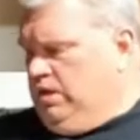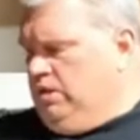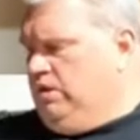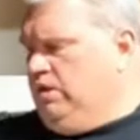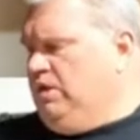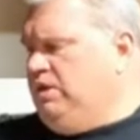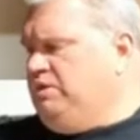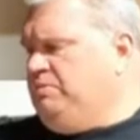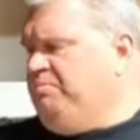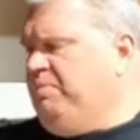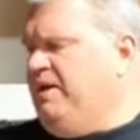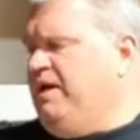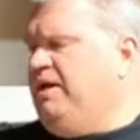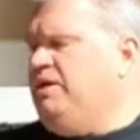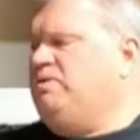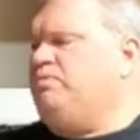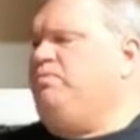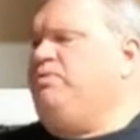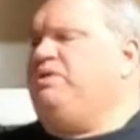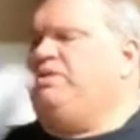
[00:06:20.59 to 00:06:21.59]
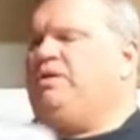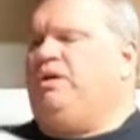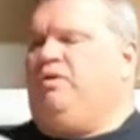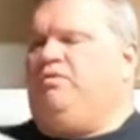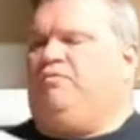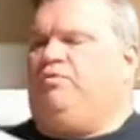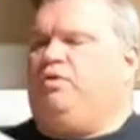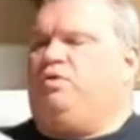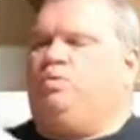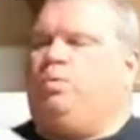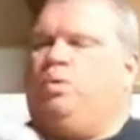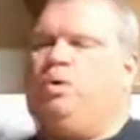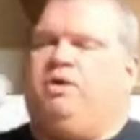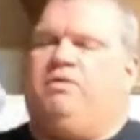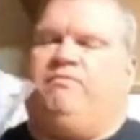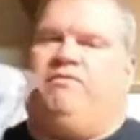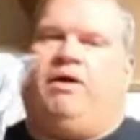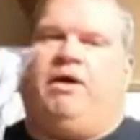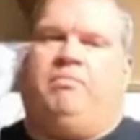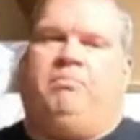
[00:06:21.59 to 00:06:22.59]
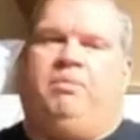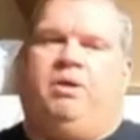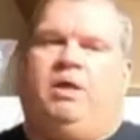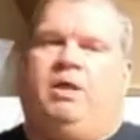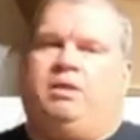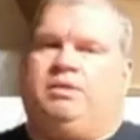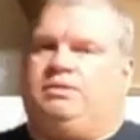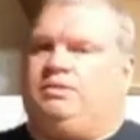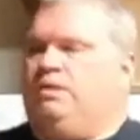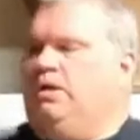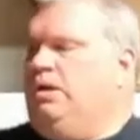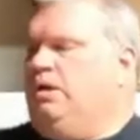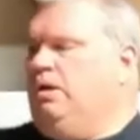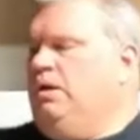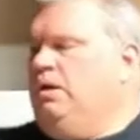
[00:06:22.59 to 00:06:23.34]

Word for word: These pants retail for 25 bucks.